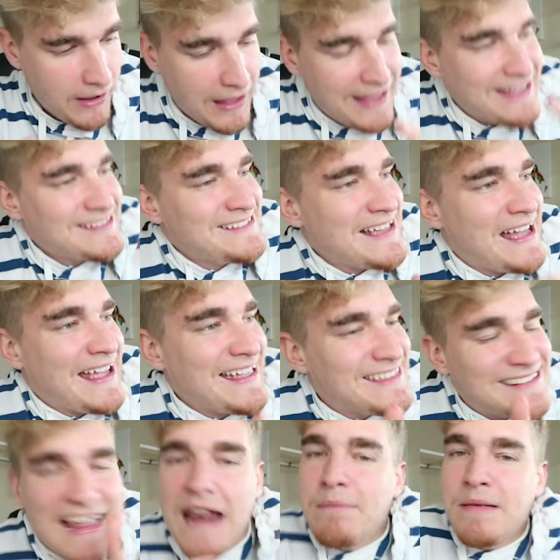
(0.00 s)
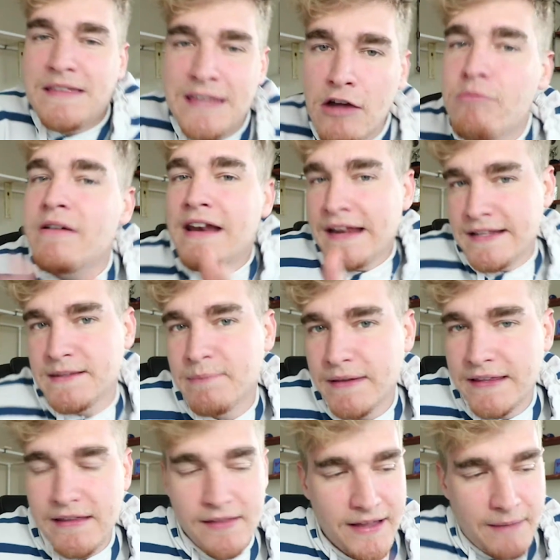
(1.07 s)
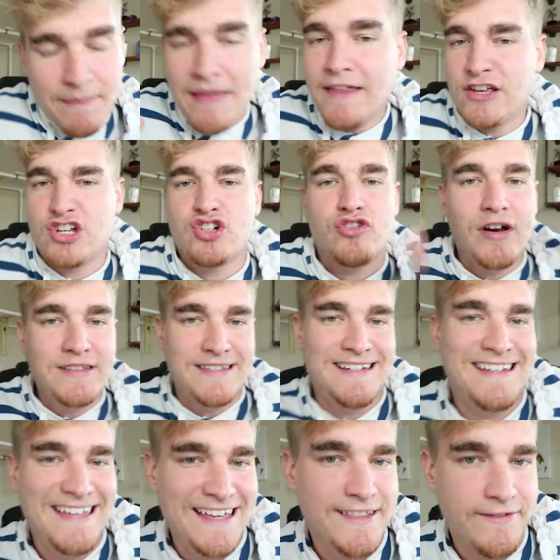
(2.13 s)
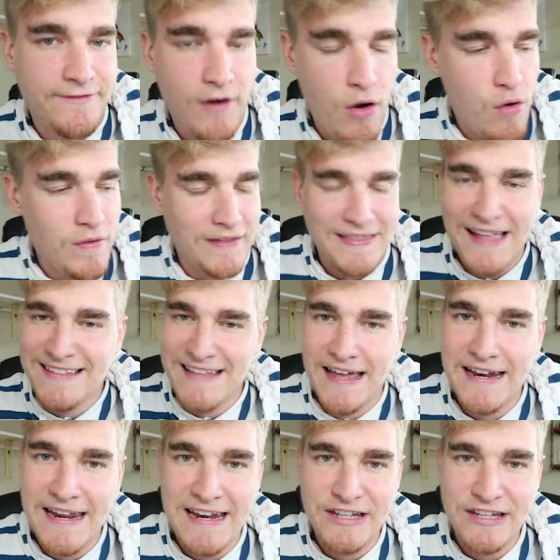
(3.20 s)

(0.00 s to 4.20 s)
it's not a big deal, but it is a big deal. Like, I'm not like stressing to get the phone, like that's not it.